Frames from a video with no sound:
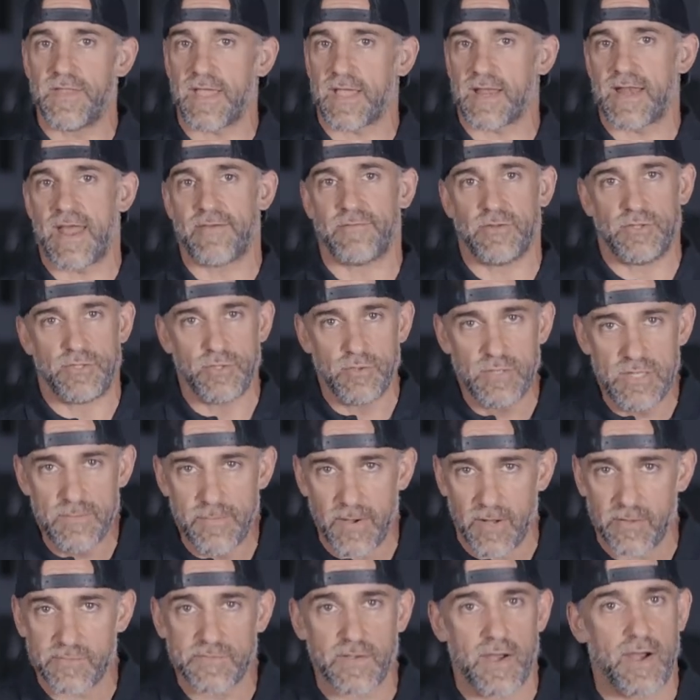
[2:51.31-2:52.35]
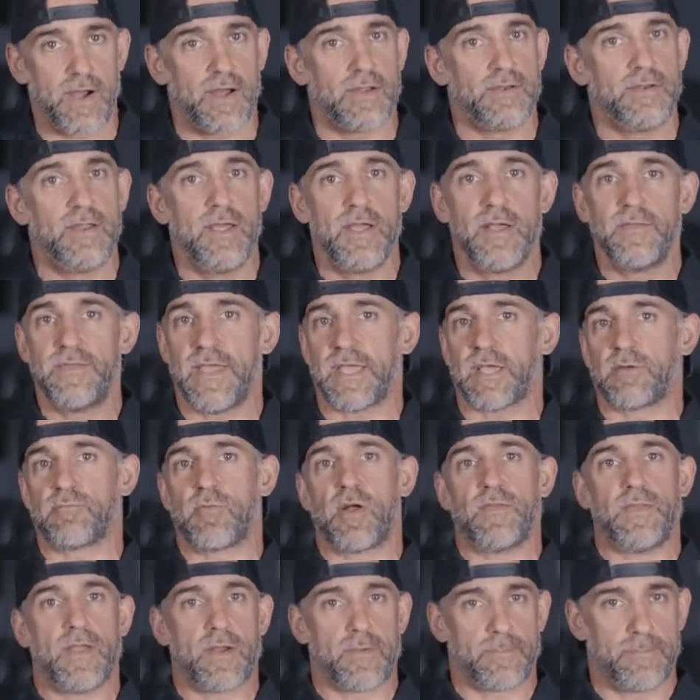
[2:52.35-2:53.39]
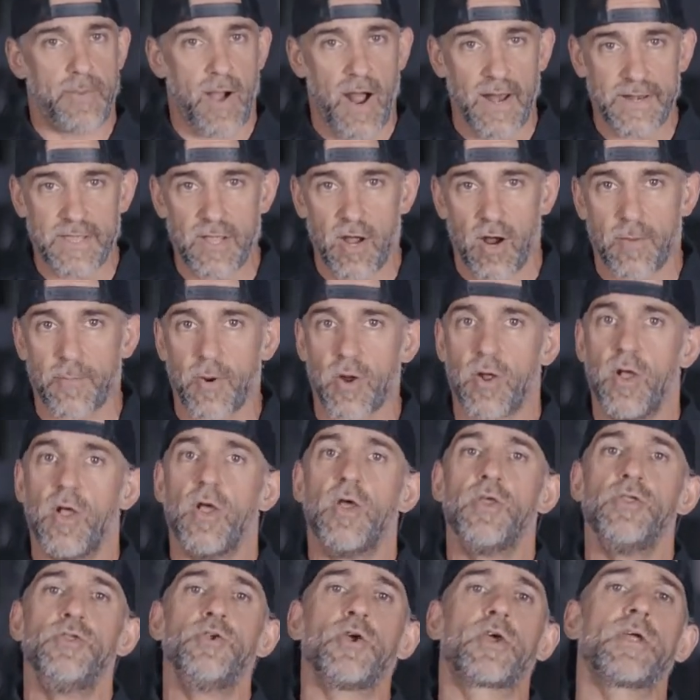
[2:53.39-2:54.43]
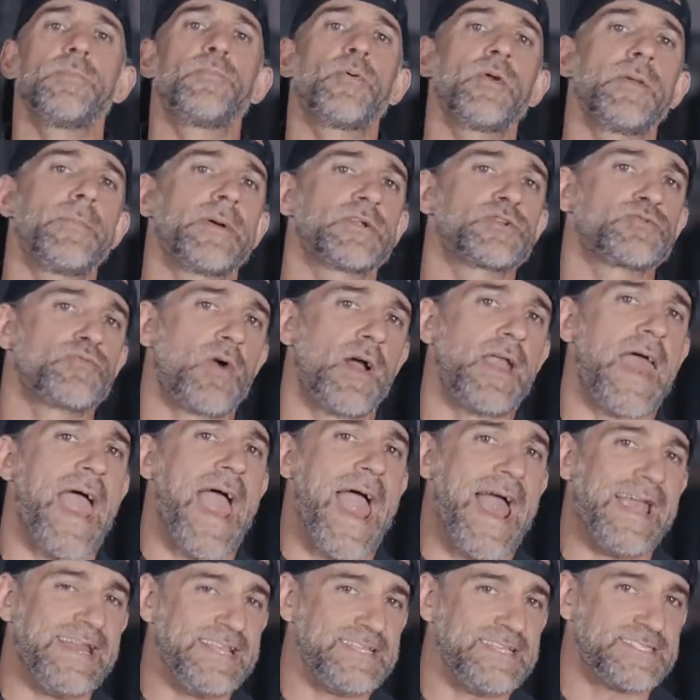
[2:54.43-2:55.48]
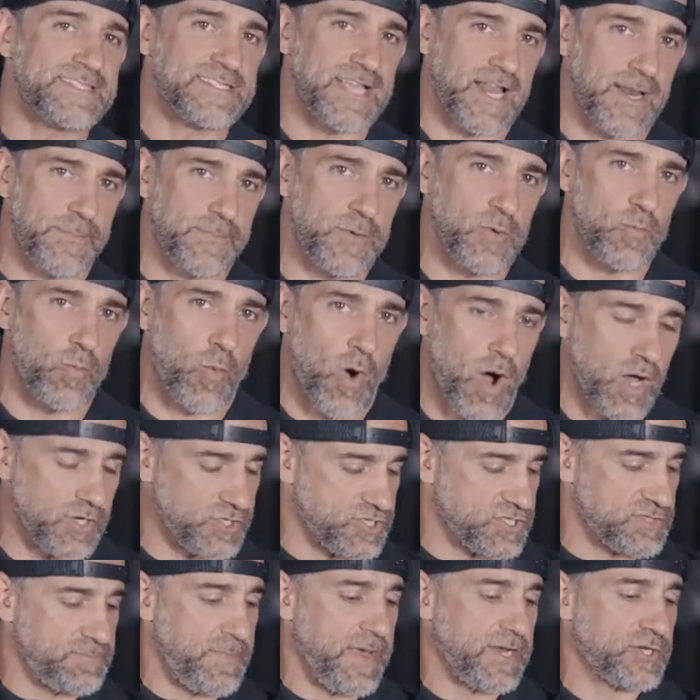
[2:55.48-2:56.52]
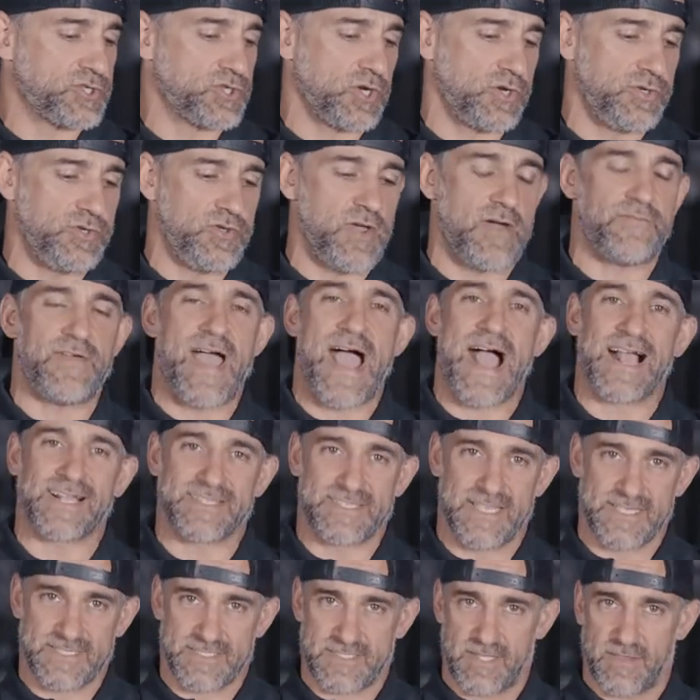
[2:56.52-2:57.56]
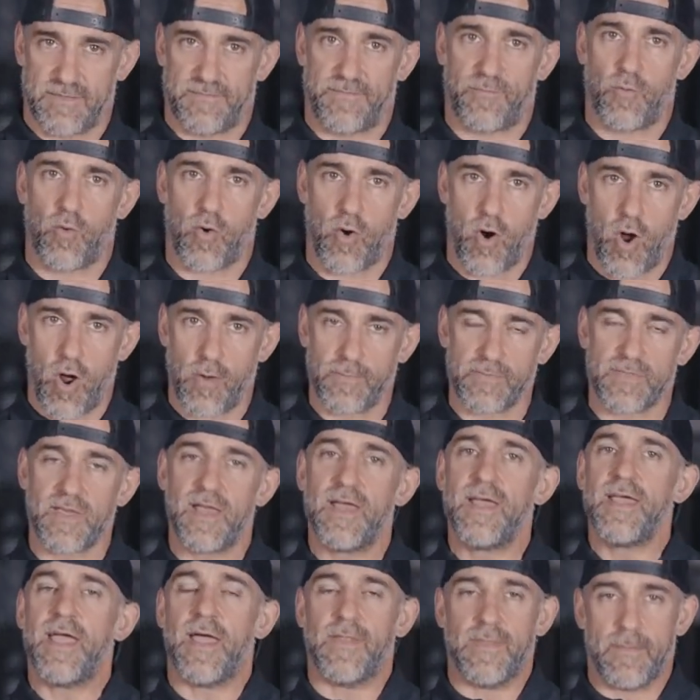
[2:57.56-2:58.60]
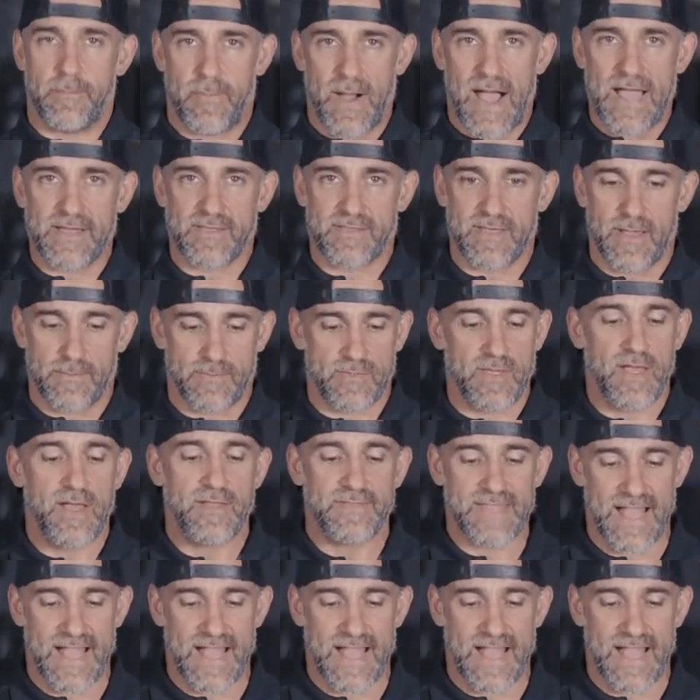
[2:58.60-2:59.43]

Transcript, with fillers: They can have a duty belt on. They can run their body armor. You can pretty much run any setup you want. Just make sure you have access to the forearms and the biceps.